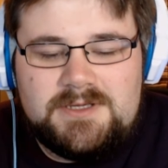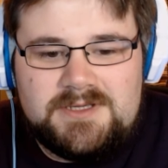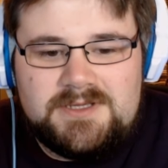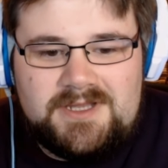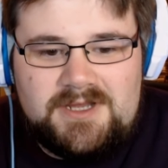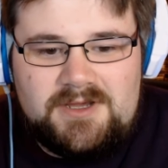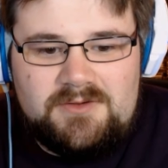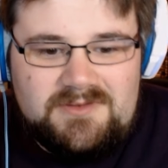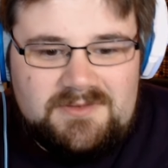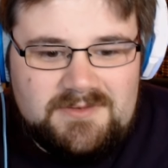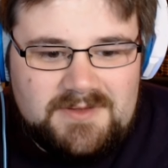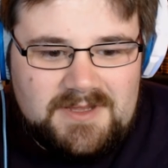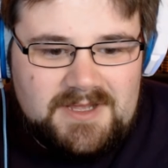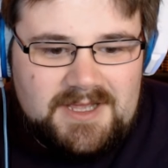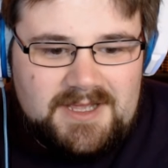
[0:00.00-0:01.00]
You know?
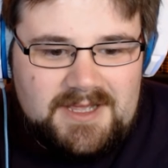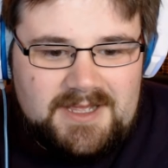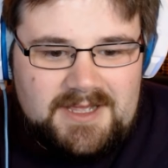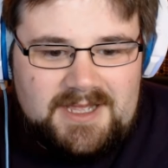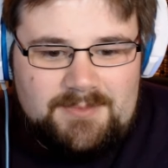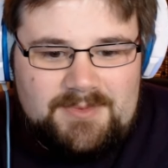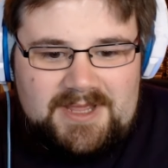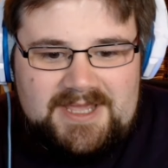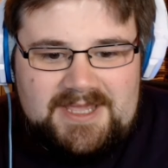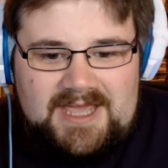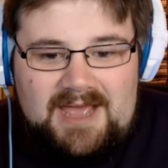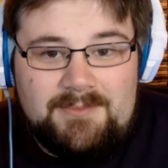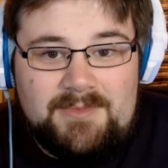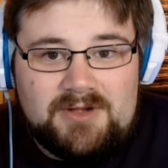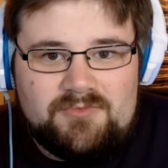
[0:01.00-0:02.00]
I'm like,
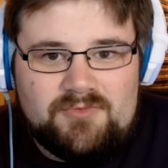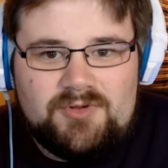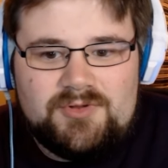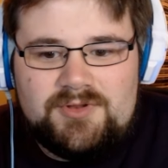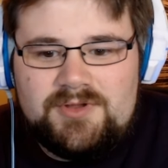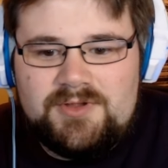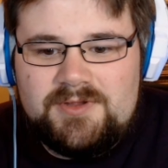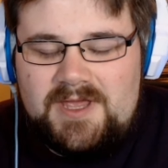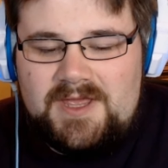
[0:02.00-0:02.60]
I'm going to run.